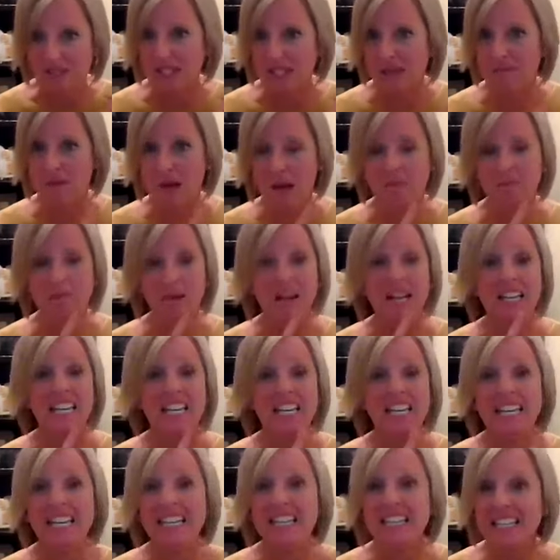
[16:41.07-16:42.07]
I'm not buying
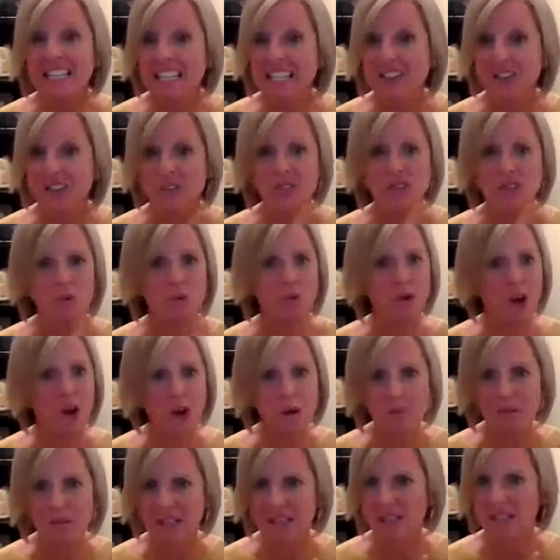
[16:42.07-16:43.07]
any cleaners, no
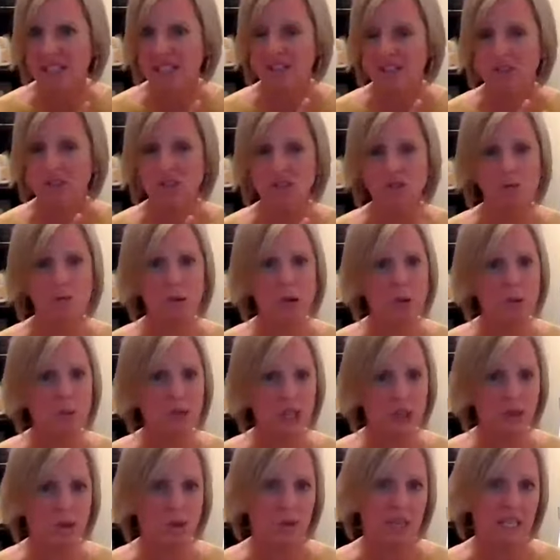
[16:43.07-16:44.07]
carpet cleaners, no
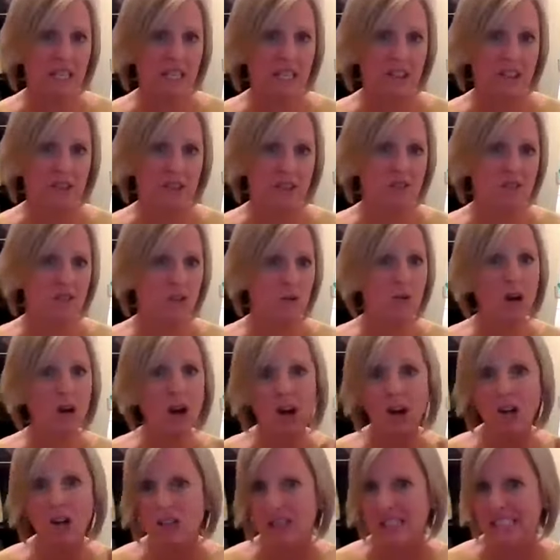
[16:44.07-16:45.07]
barbecue cleaners, no
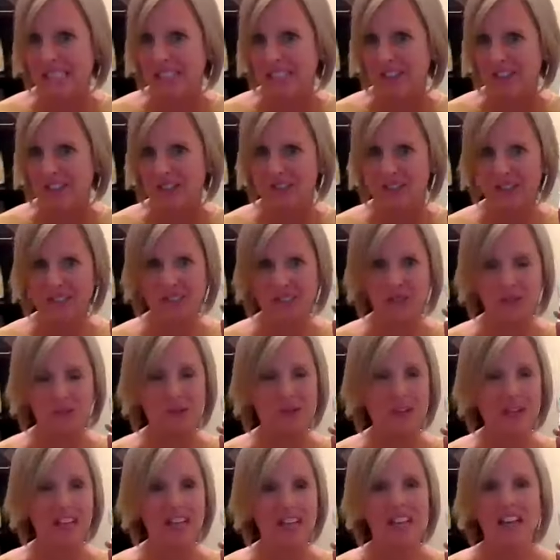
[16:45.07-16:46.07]
car cleaners, no
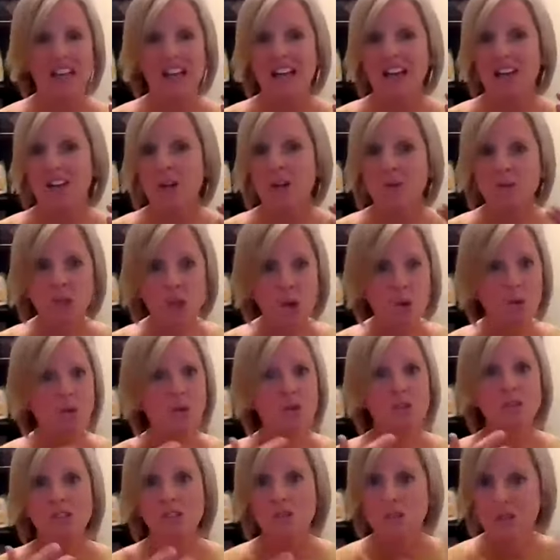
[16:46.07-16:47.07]

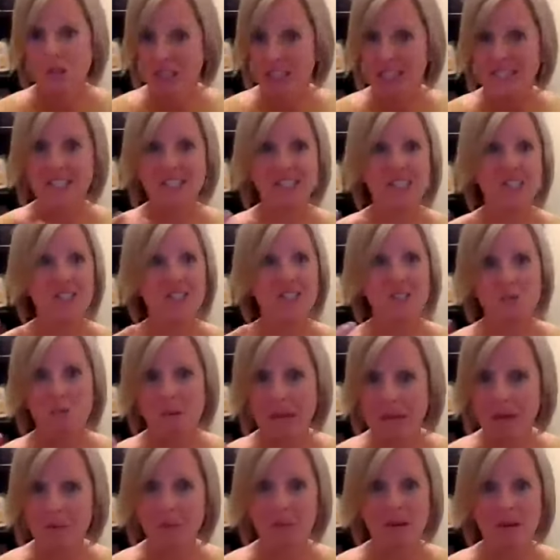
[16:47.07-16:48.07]
toners, no cleansers, no
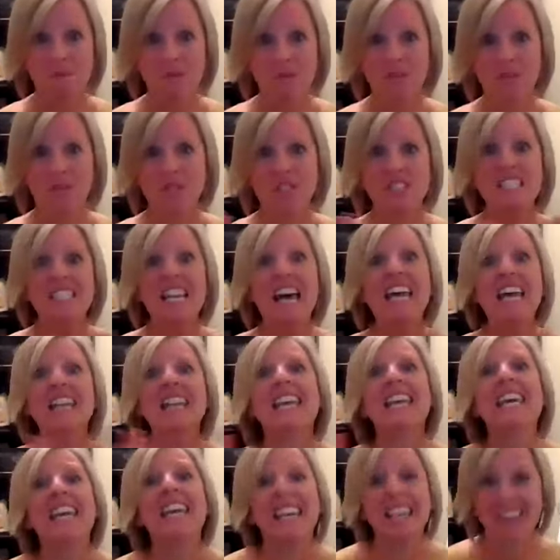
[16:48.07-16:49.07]
makeup removers,
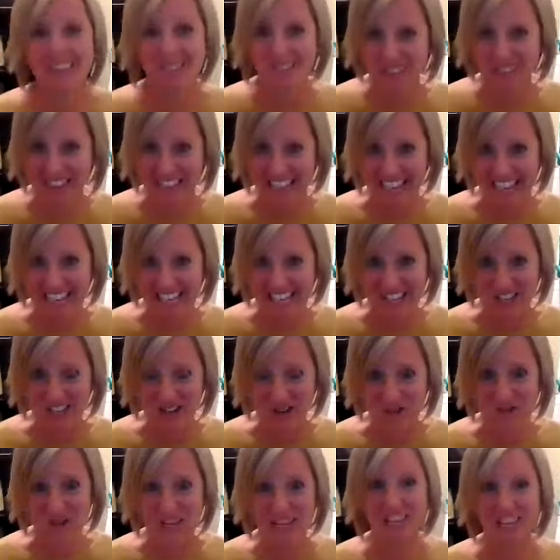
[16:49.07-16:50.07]
nothing with
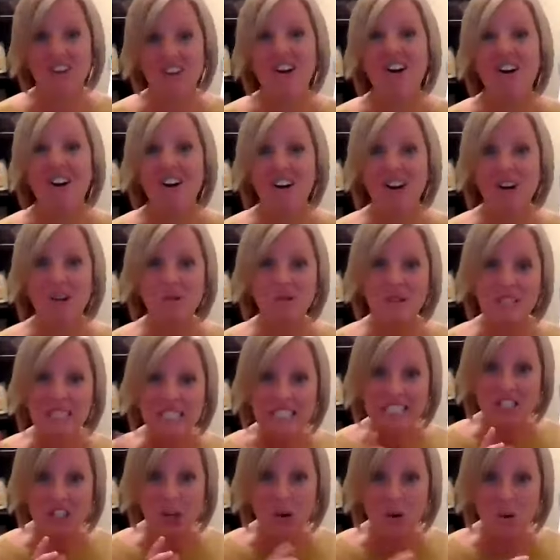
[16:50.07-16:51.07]
ENJO. It all
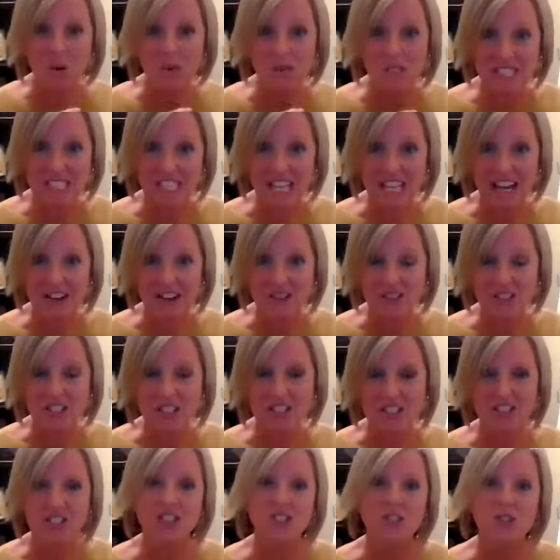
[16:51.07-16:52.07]
really tones down to
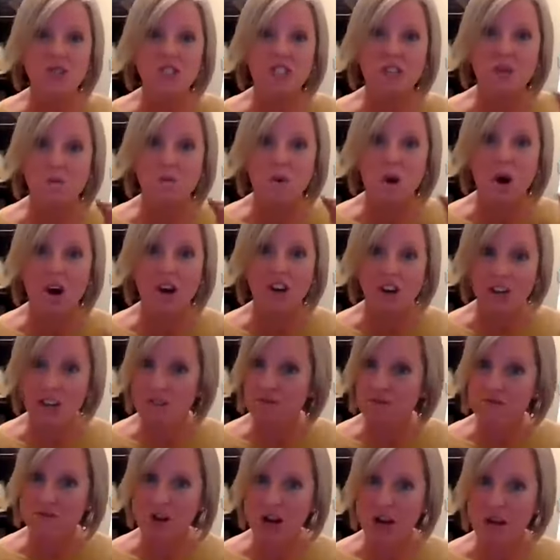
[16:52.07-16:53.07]
just using water
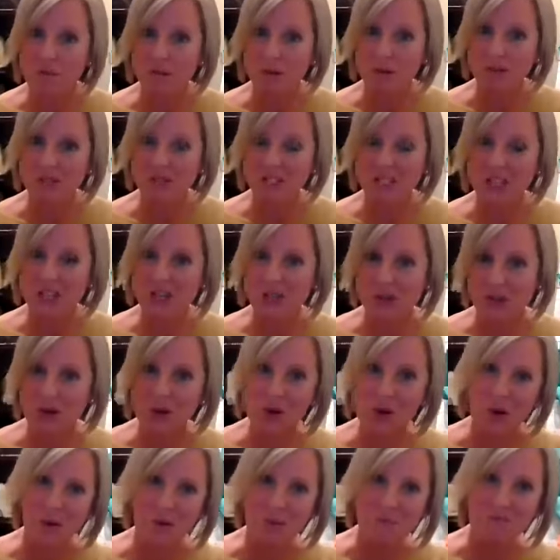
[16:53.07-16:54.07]
and fibers in your
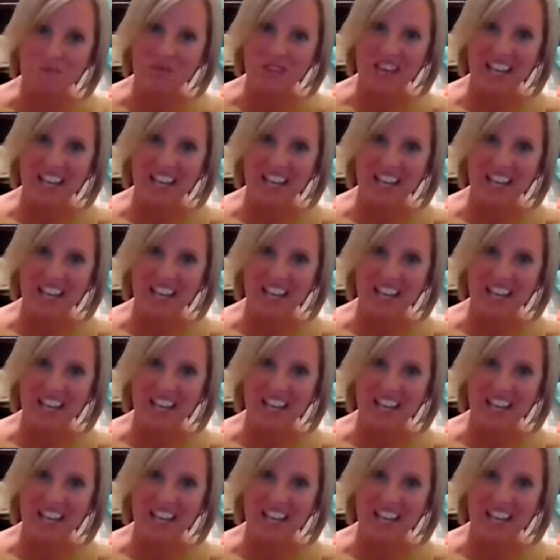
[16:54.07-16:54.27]
home.